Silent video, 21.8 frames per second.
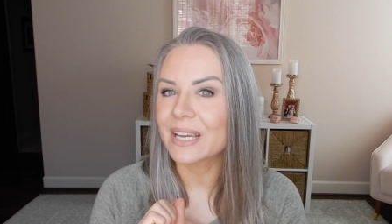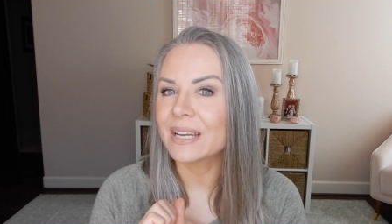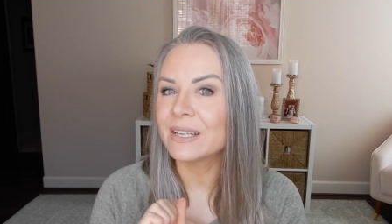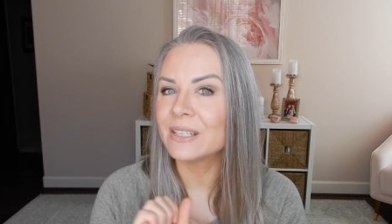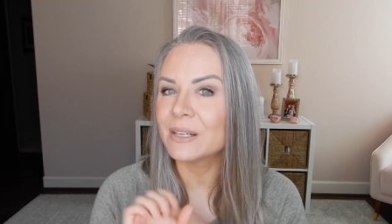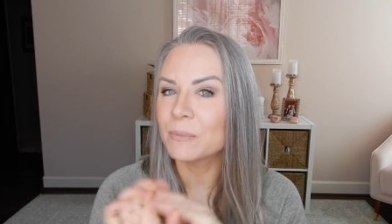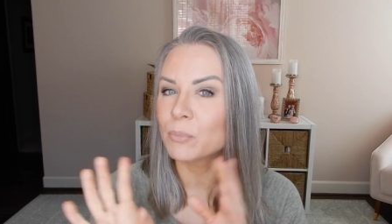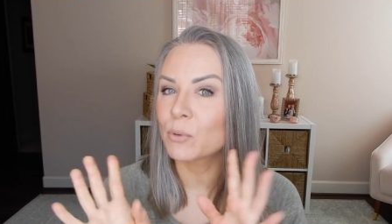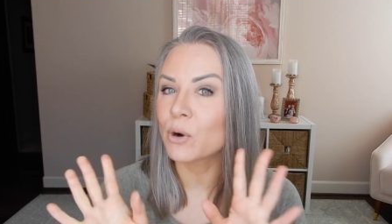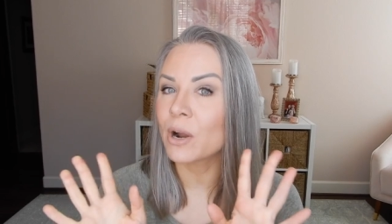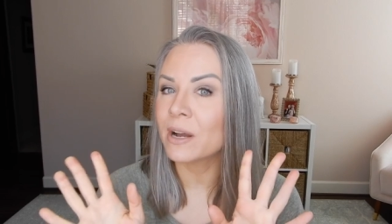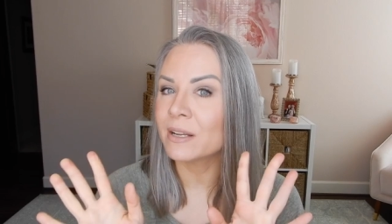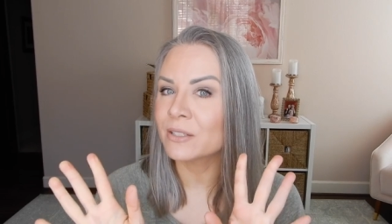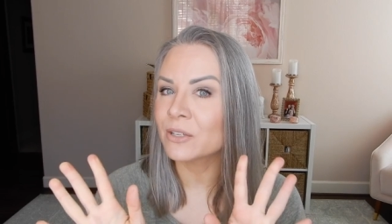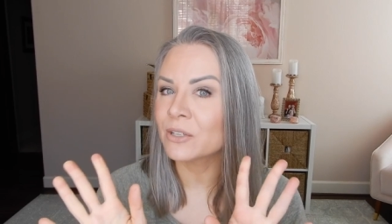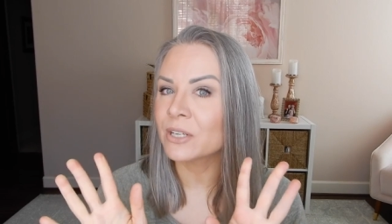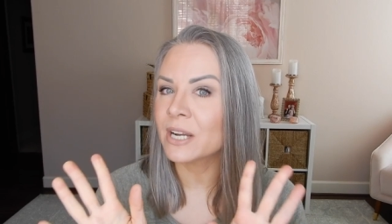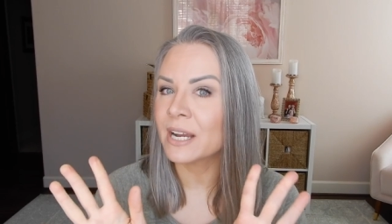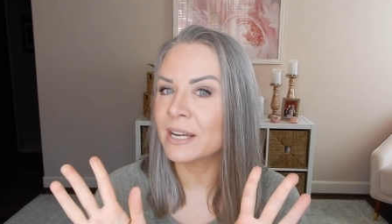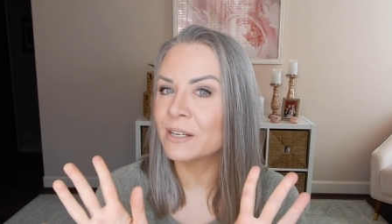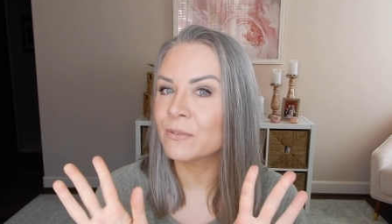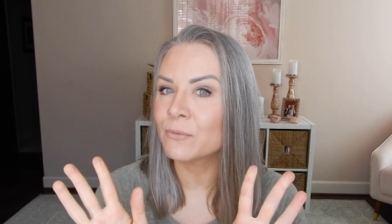And bras
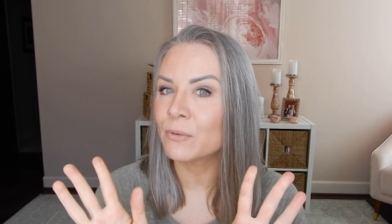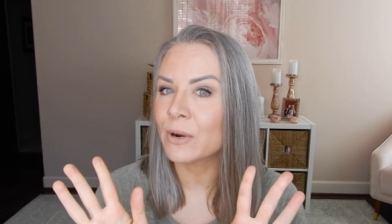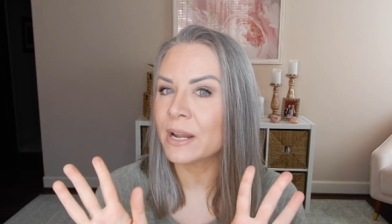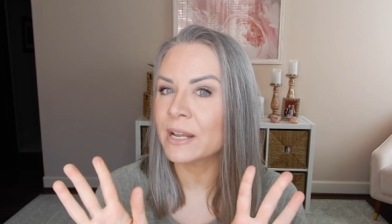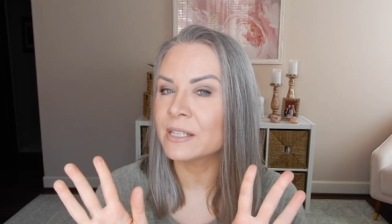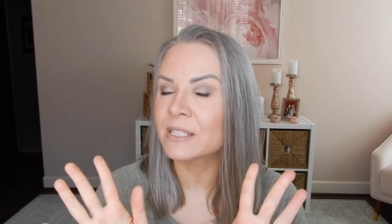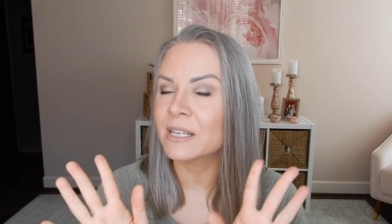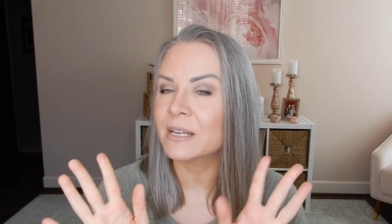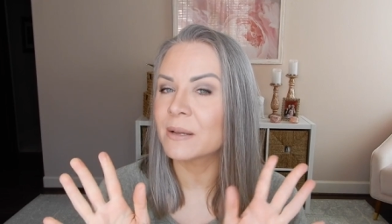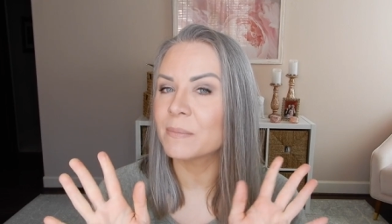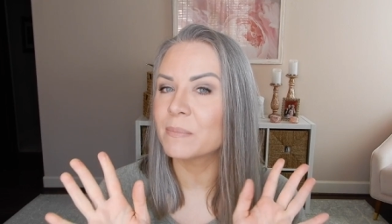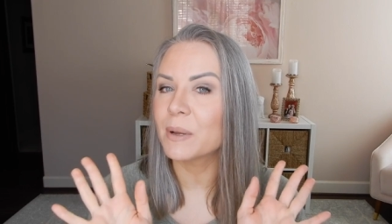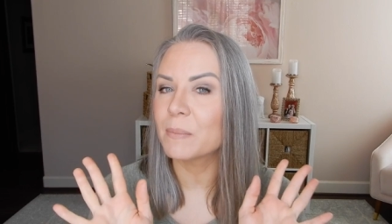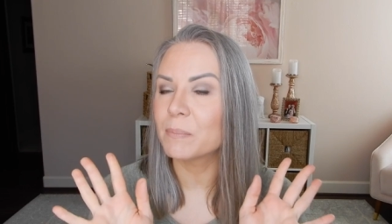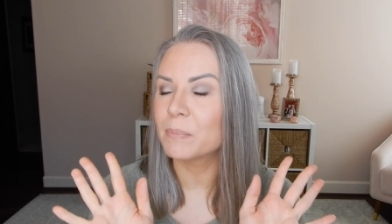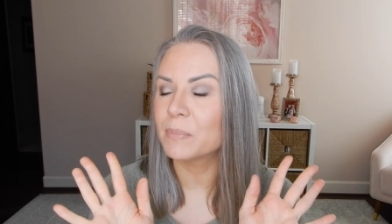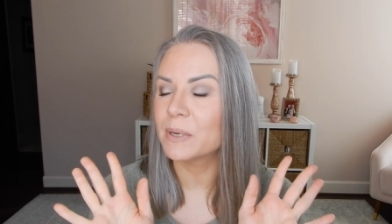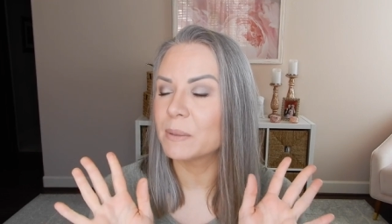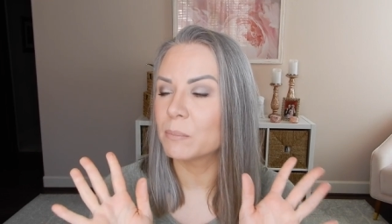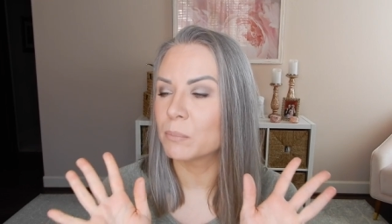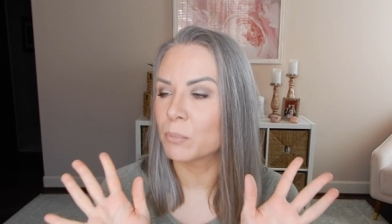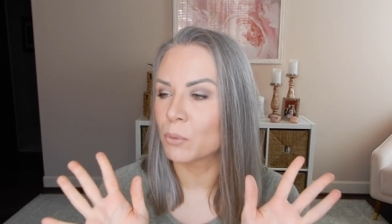are kind of random,
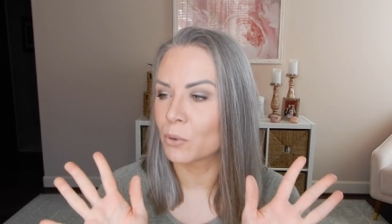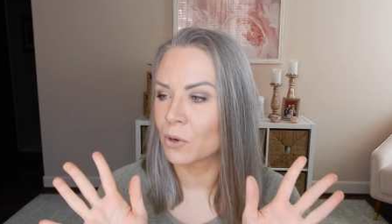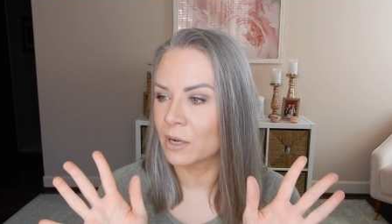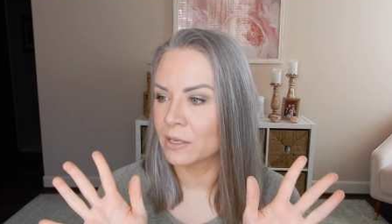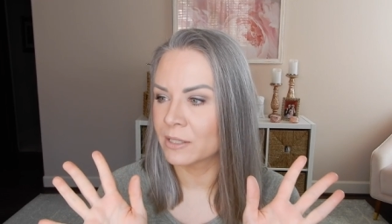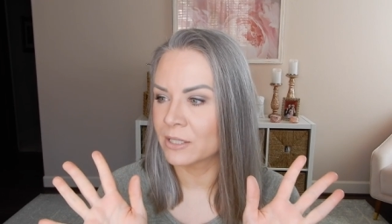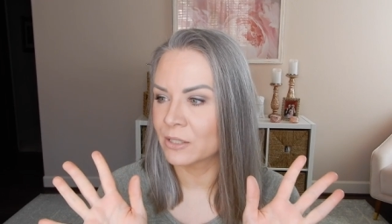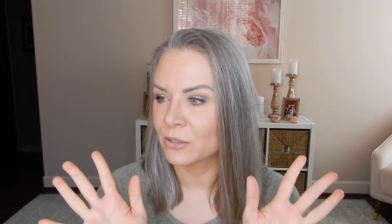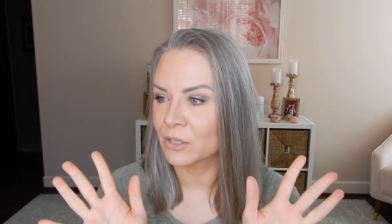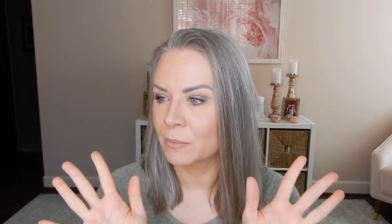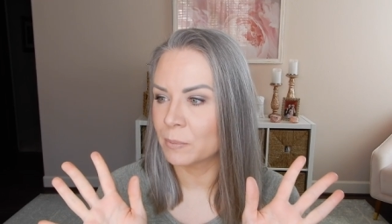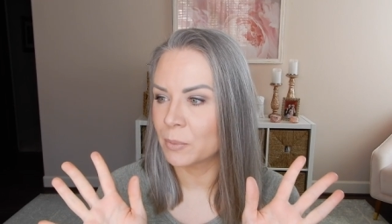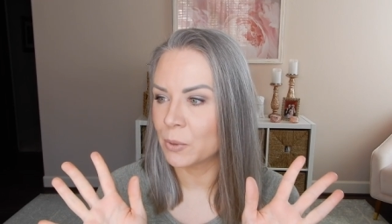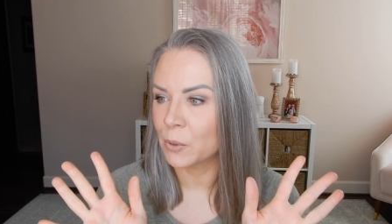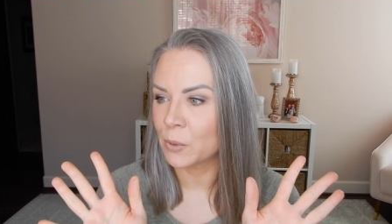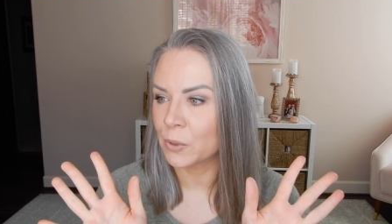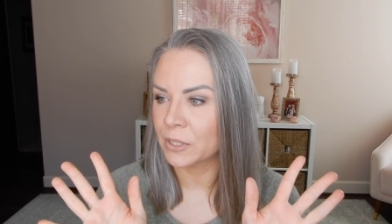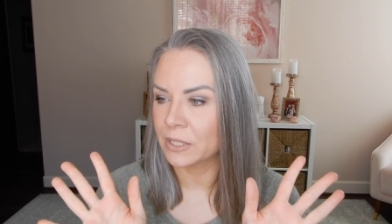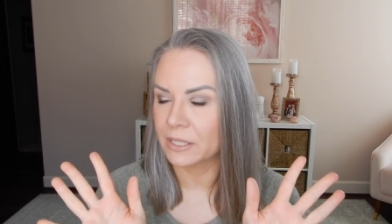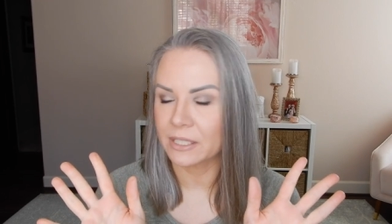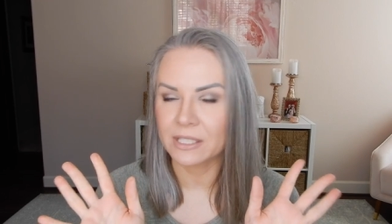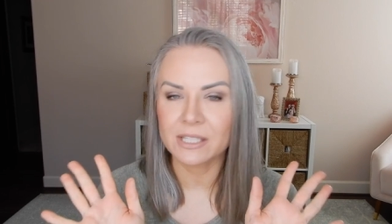but bras are
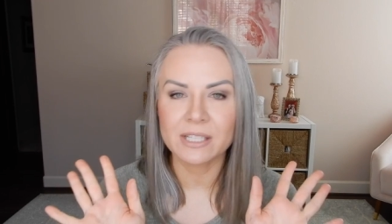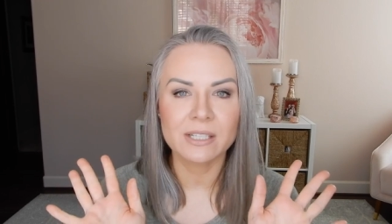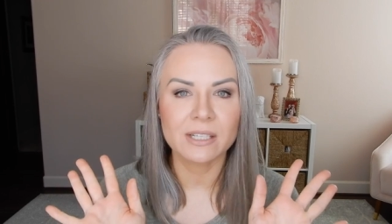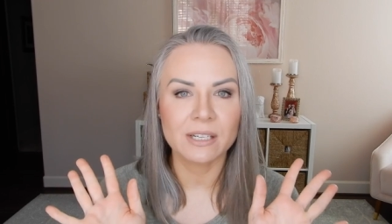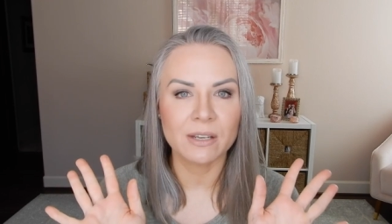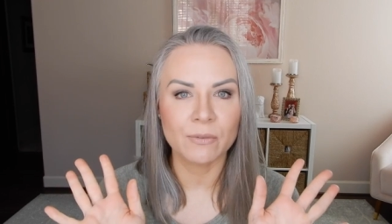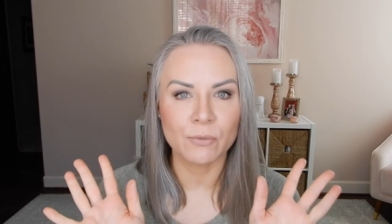important.